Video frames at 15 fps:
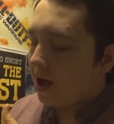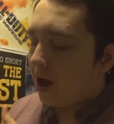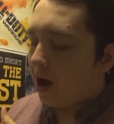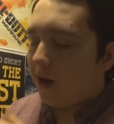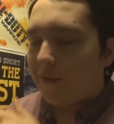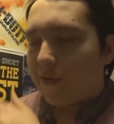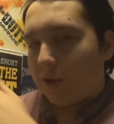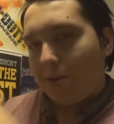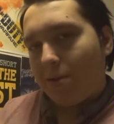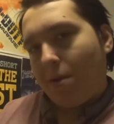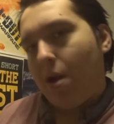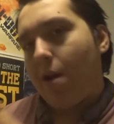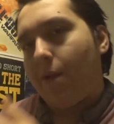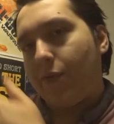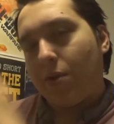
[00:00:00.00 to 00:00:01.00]
after
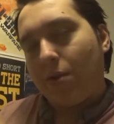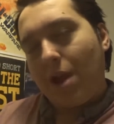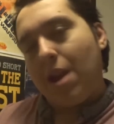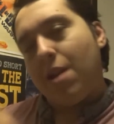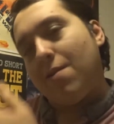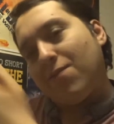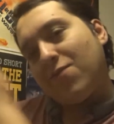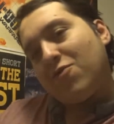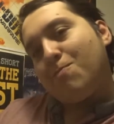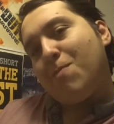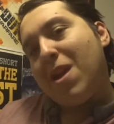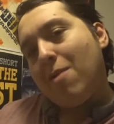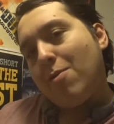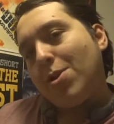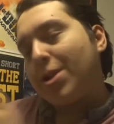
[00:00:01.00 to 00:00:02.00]
kind of
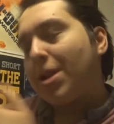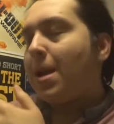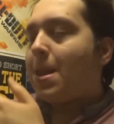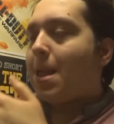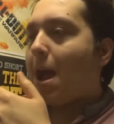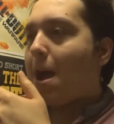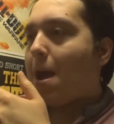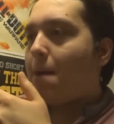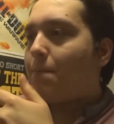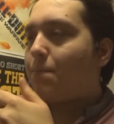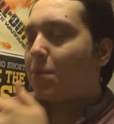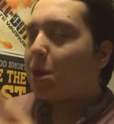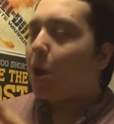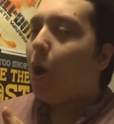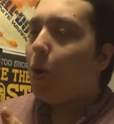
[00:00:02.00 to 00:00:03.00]
period,
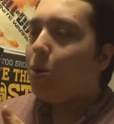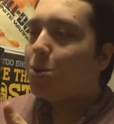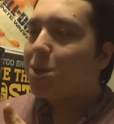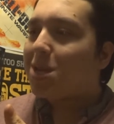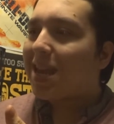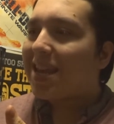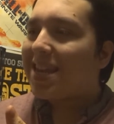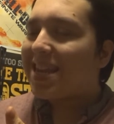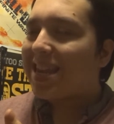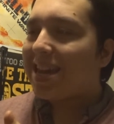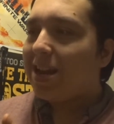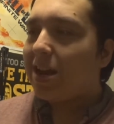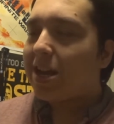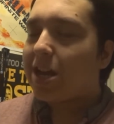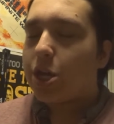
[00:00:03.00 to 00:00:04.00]
because it's
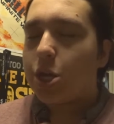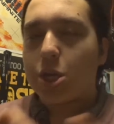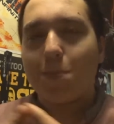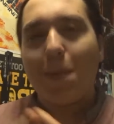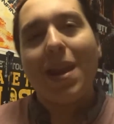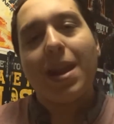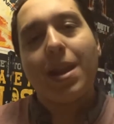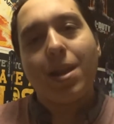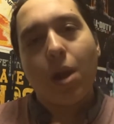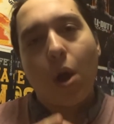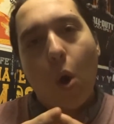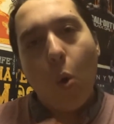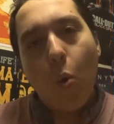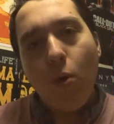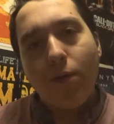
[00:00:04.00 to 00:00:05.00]
kind of like you just spend
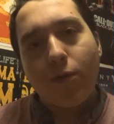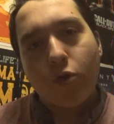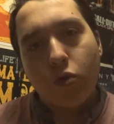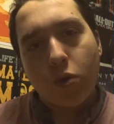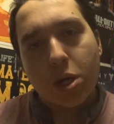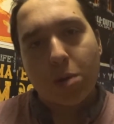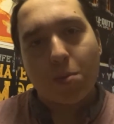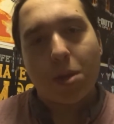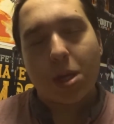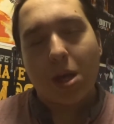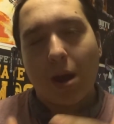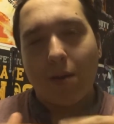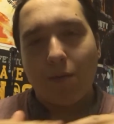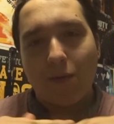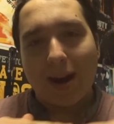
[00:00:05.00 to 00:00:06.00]
all of Christmas
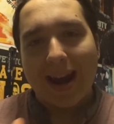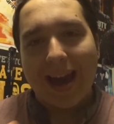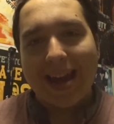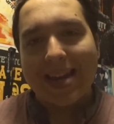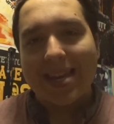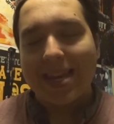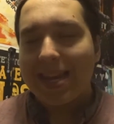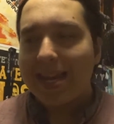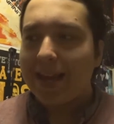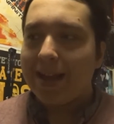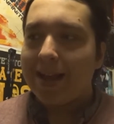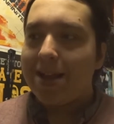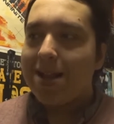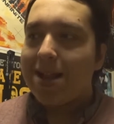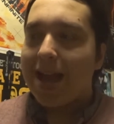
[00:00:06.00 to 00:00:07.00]
kind of relaxing,
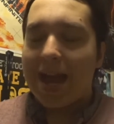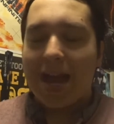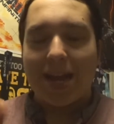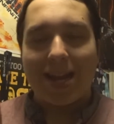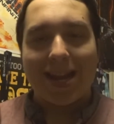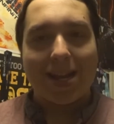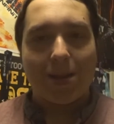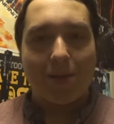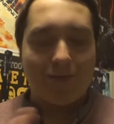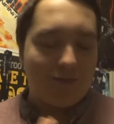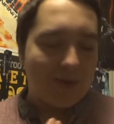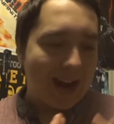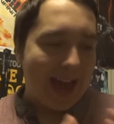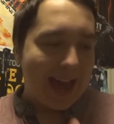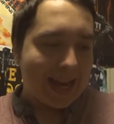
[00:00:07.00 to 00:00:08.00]
and that
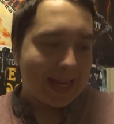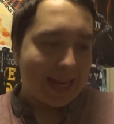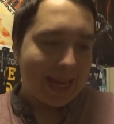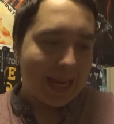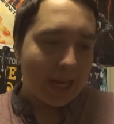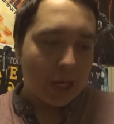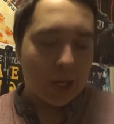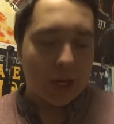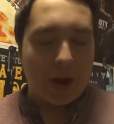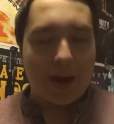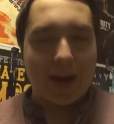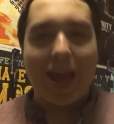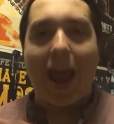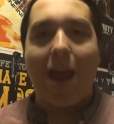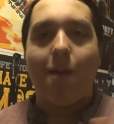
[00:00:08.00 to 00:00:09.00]
relaxing is just
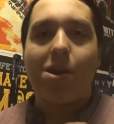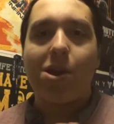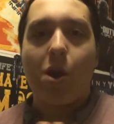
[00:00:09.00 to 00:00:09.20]
kind of carried